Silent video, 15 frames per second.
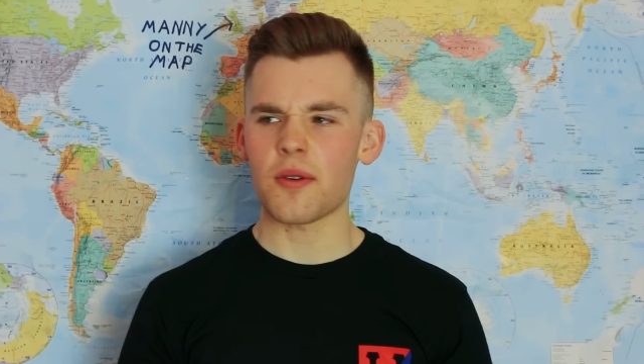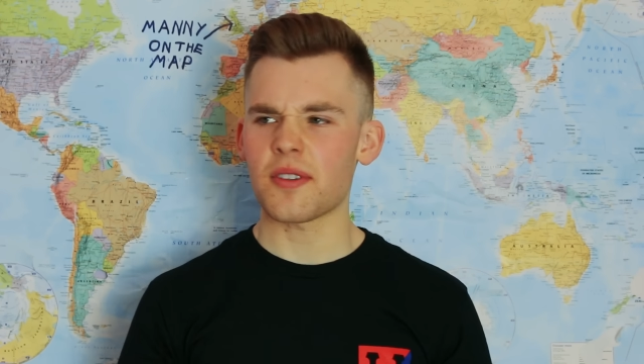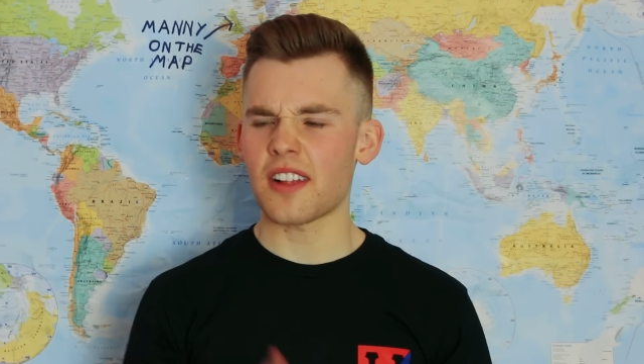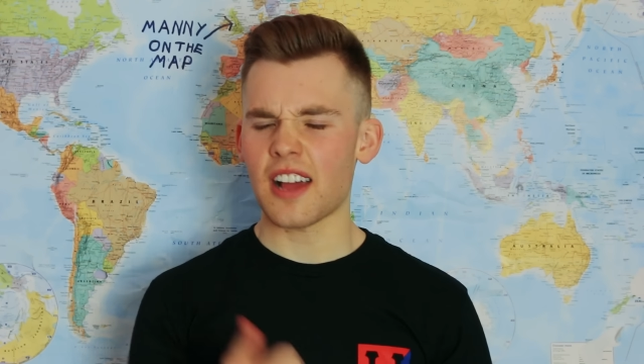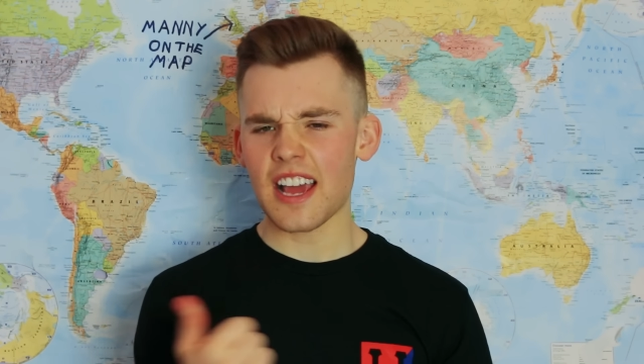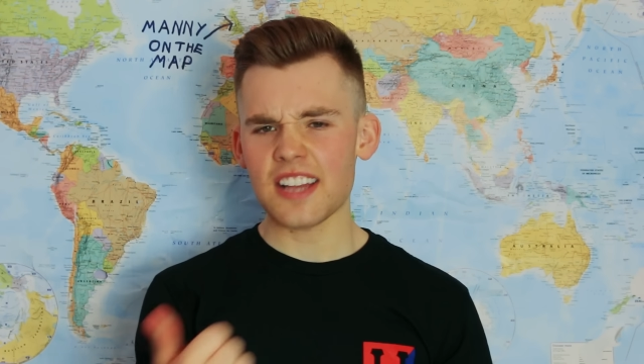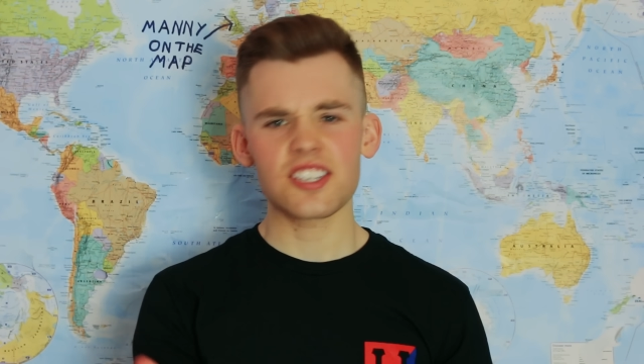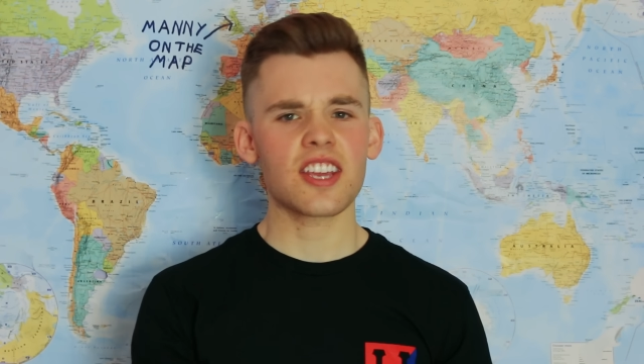with
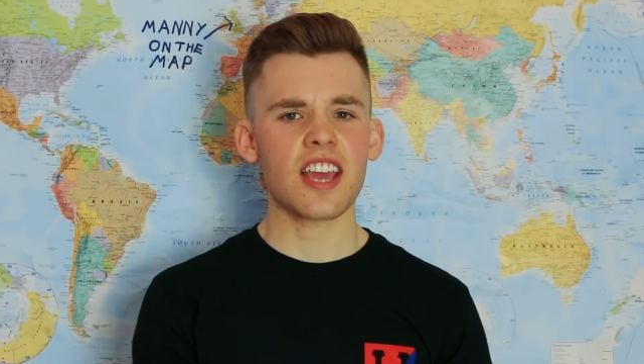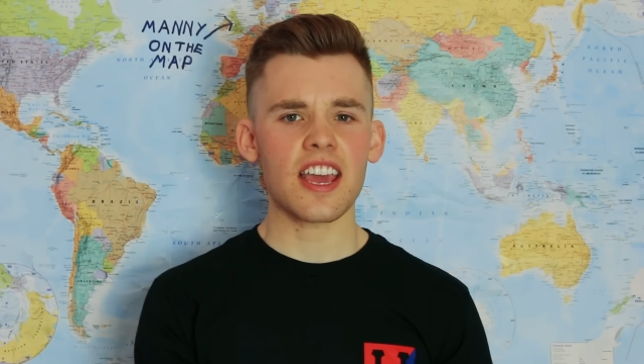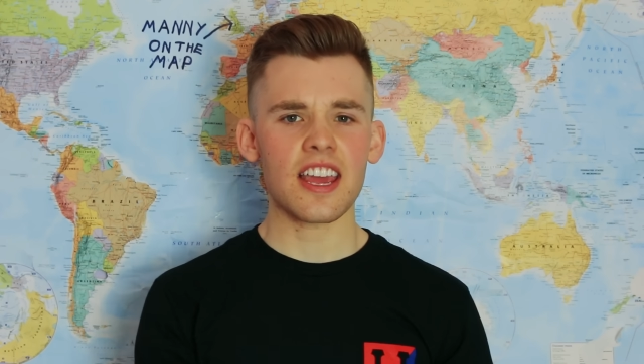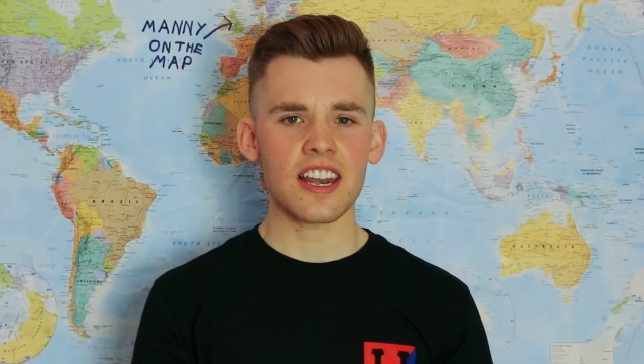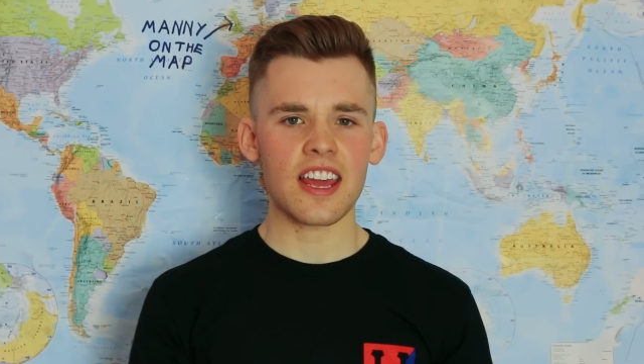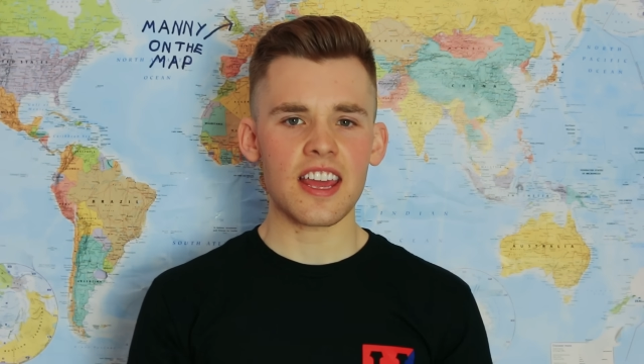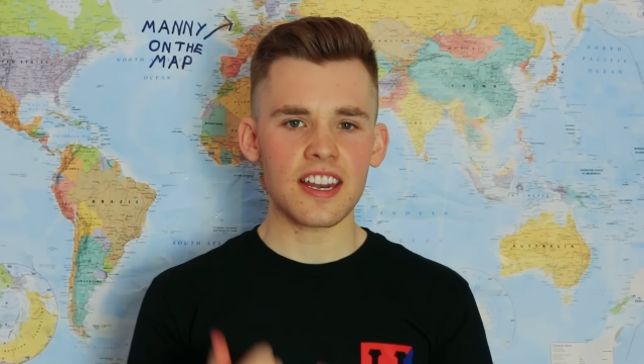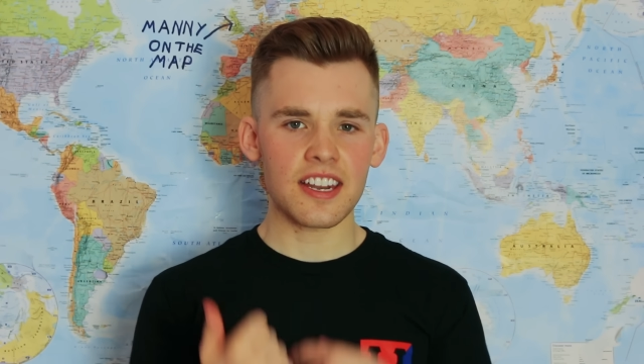like
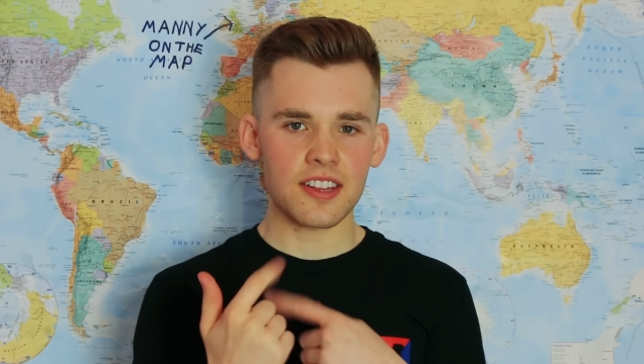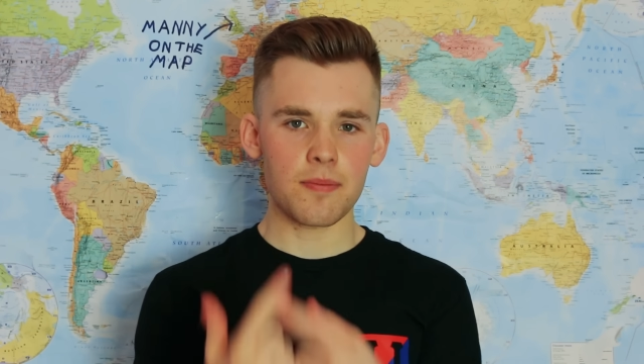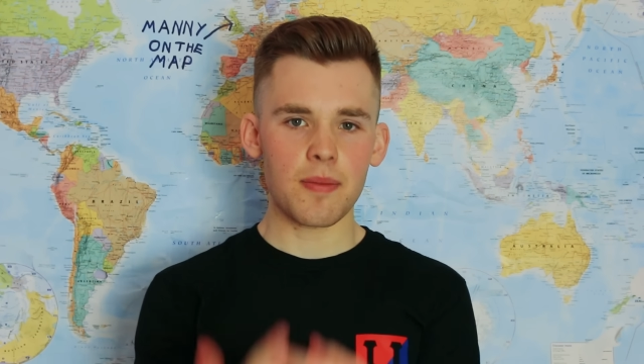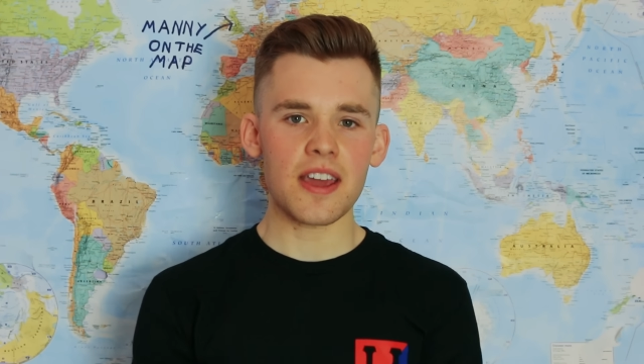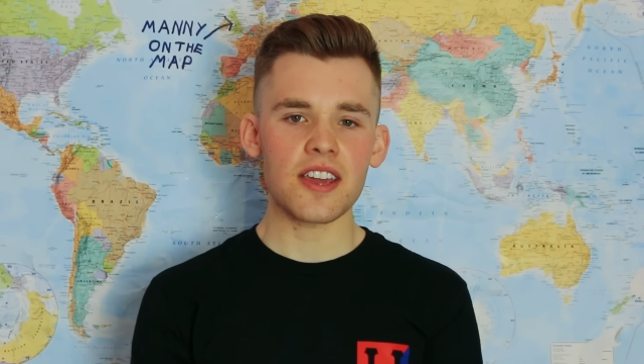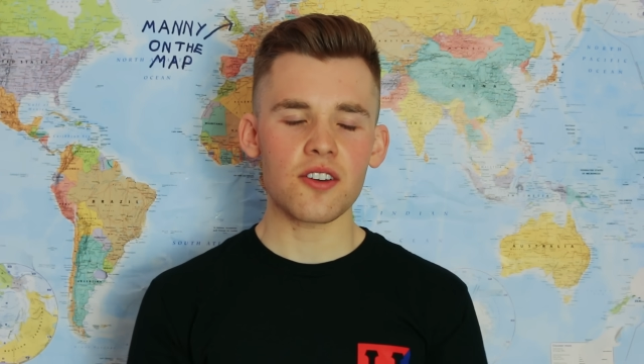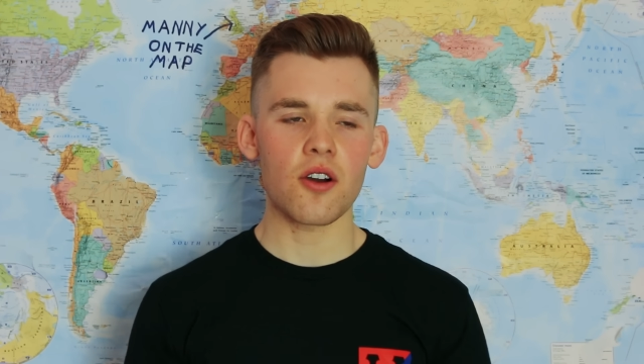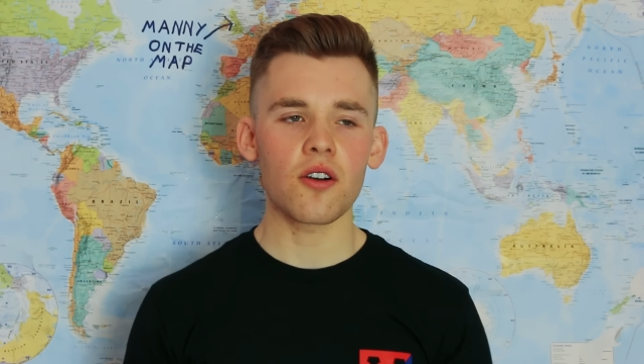educating, eating and the
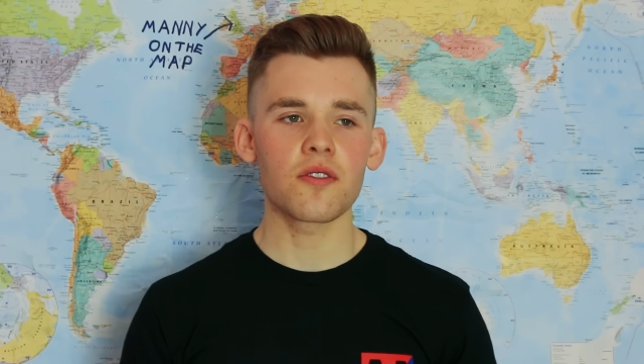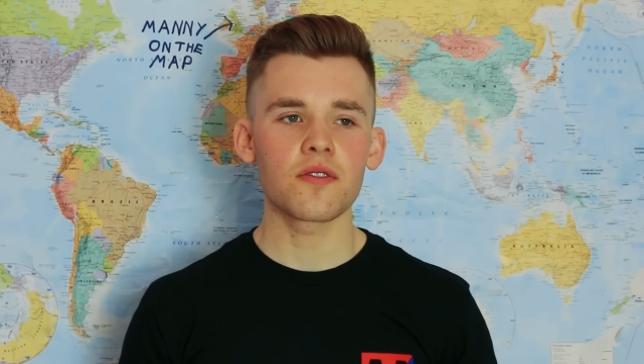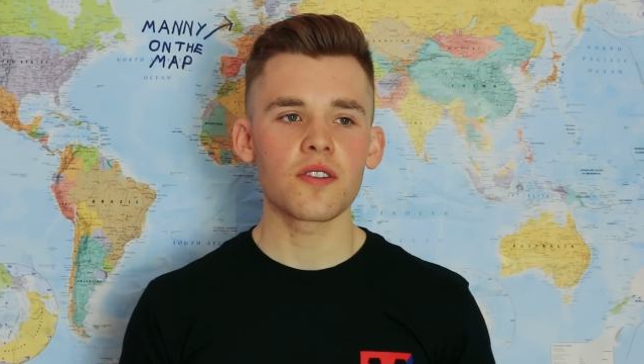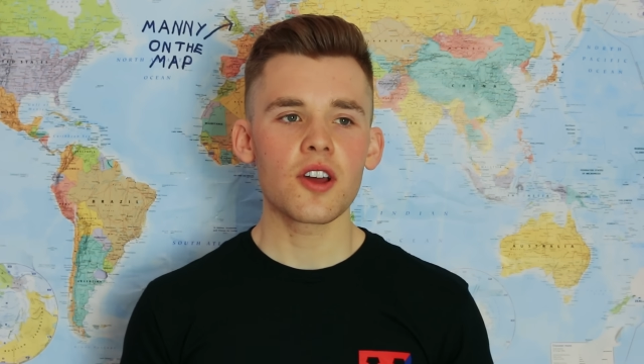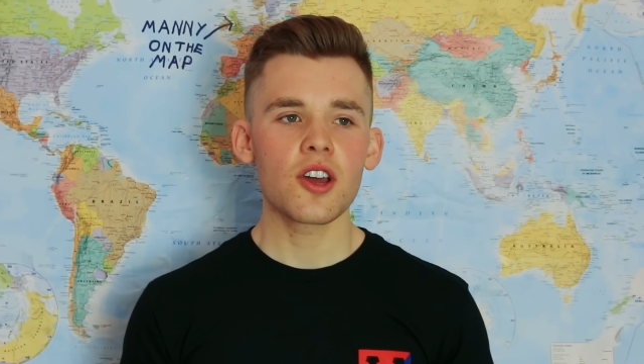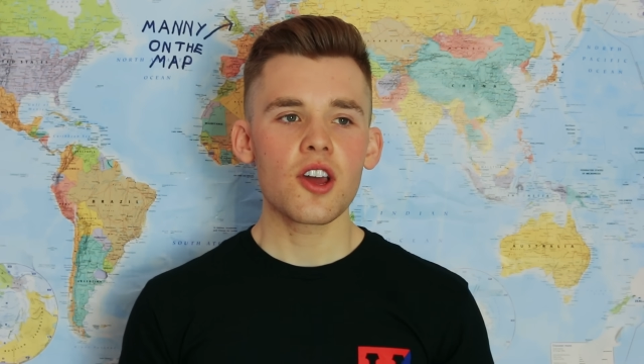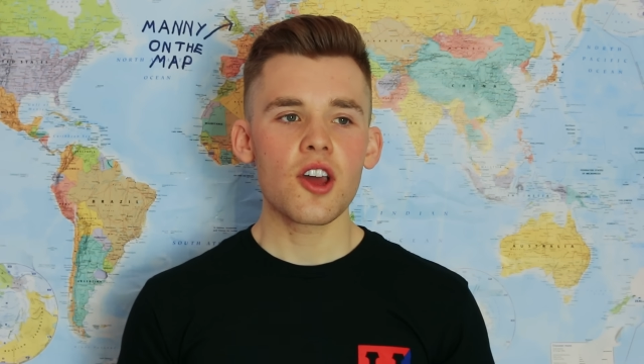bake off.